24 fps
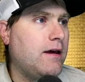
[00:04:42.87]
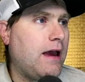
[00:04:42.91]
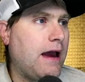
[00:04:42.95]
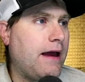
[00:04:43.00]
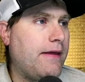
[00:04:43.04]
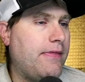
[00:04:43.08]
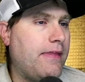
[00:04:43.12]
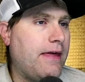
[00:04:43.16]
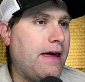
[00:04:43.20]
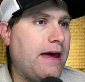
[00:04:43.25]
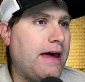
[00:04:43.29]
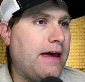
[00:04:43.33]

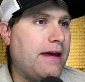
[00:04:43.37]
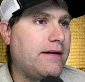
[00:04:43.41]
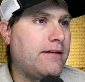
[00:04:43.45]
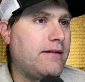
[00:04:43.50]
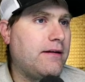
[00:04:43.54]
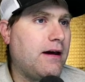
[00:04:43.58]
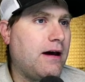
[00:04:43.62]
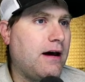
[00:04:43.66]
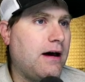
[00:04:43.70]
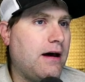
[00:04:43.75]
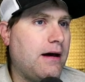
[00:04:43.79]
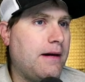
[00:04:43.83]
And
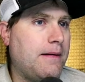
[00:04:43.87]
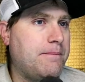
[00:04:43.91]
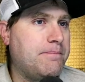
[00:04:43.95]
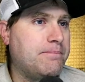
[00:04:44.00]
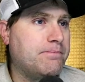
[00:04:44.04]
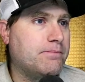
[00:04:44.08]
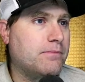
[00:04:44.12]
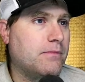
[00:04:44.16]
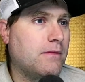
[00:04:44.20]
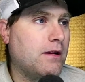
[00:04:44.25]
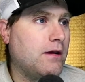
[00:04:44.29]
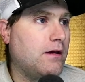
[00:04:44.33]
then
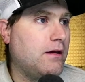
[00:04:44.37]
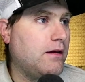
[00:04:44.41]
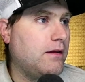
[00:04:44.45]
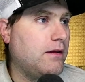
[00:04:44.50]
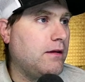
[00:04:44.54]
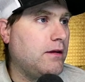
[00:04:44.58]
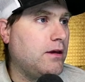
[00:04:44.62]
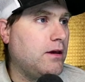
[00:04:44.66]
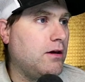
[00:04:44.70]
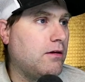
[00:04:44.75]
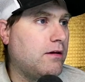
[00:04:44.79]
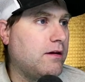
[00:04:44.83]
um,
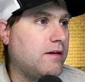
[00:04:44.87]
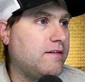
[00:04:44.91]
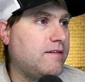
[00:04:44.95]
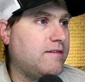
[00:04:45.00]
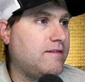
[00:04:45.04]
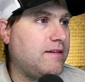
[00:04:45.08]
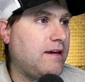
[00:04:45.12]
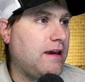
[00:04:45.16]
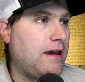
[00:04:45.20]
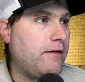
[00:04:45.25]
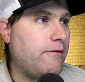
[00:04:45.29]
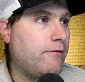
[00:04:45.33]
you can
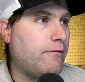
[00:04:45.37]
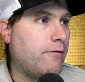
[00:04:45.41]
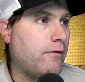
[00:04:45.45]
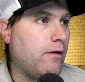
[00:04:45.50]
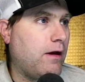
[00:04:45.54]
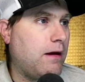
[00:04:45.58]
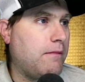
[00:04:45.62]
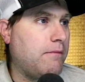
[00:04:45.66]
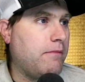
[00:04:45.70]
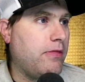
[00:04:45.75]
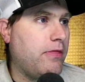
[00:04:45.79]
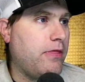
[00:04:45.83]
see
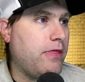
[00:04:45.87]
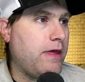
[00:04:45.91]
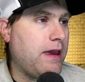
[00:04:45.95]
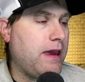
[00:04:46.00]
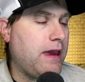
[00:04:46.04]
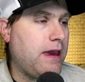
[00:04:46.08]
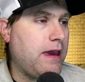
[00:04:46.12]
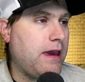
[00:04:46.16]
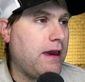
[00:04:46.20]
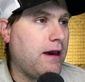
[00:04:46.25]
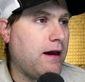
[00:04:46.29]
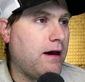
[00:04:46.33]
from
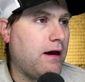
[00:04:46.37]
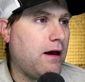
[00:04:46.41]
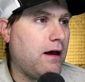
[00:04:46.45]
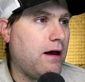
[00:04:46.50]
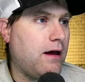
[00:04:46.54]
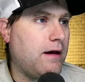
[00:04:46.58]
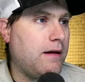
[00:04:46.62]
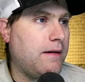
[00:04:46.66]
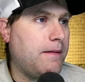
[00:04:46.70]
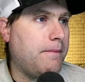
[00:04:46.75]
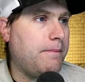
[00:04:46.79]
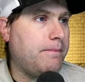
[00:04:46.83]
the
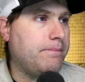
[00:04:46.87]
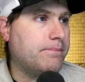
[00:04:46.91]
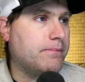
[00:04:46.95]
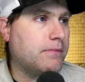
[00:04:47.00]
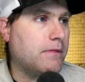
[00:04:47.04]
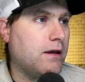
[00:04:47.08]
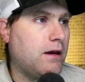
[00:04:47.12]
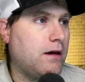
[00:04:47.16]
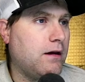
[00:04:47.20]
um,